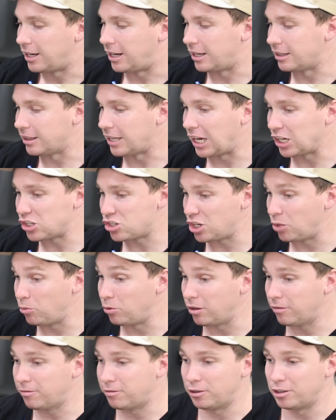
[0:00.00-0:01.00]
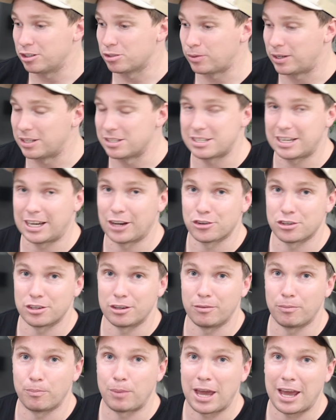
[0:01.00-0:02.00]
Last year, we're the first ones to
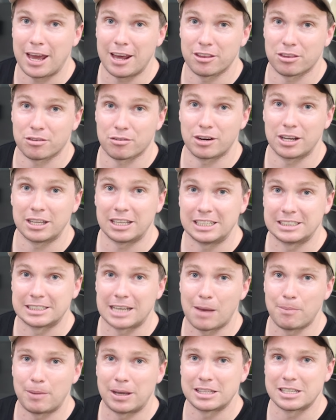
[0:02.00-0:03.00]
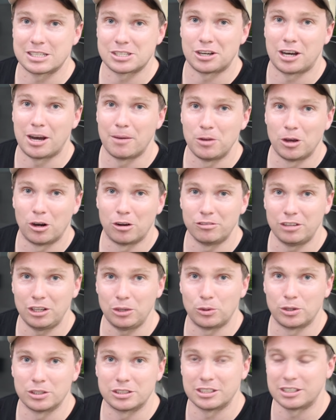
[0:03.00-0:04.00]
actually pair 3 of these up. At the time, no one really
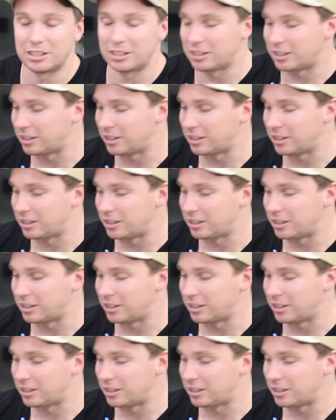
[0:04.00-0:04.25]
wanted